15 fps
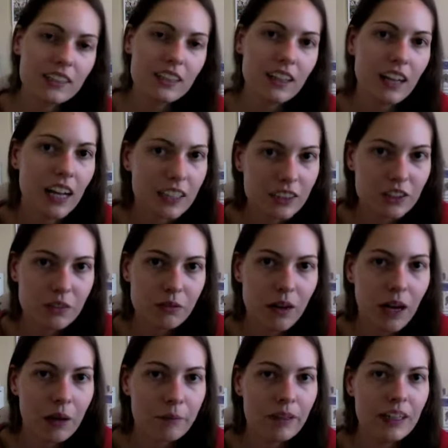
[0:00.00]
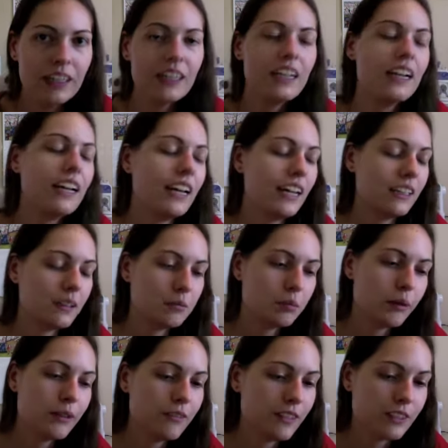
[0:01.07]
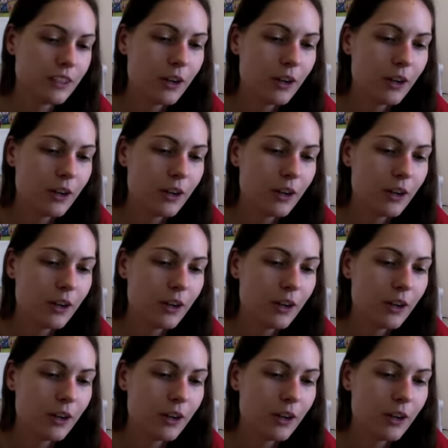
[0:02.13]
to Hashirama and the previous